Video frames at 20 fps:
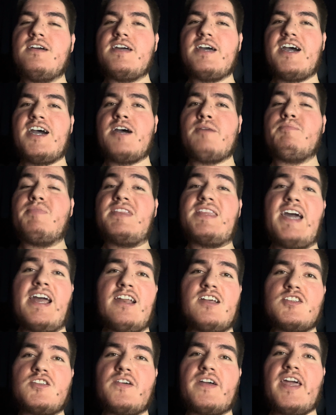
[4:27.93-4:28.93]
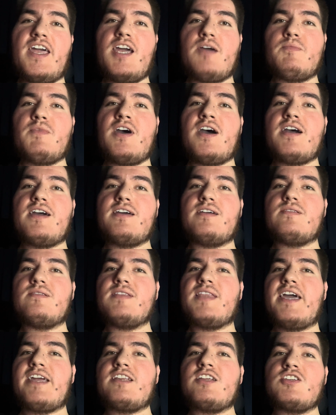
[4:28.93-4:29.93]
But that is okay. I'm not
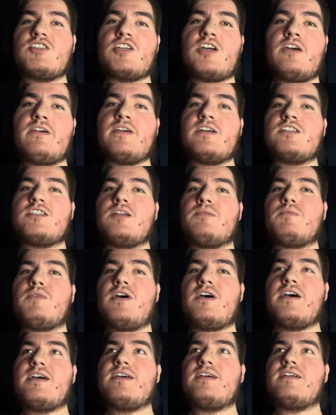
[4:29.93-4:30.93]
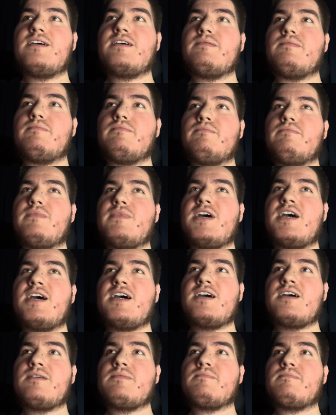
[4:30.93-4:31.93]
like discouraged. I'm not
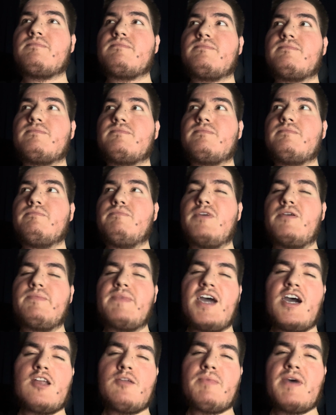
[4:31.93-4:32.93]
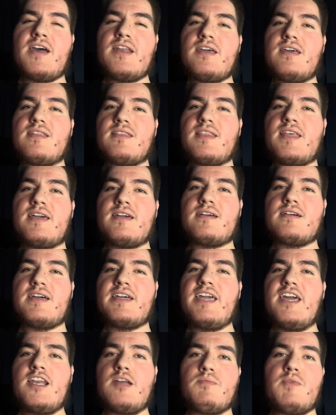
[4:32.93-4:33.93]
bummed out about it. Like,
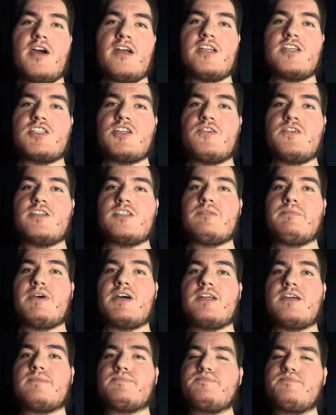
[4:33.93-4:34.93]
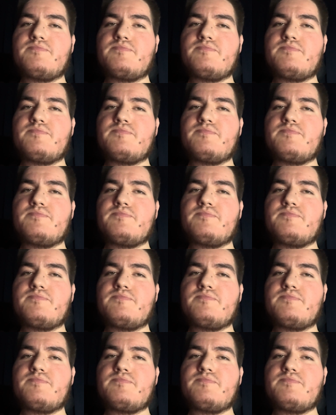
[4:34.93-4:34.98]
again, I'm not discouraged about it.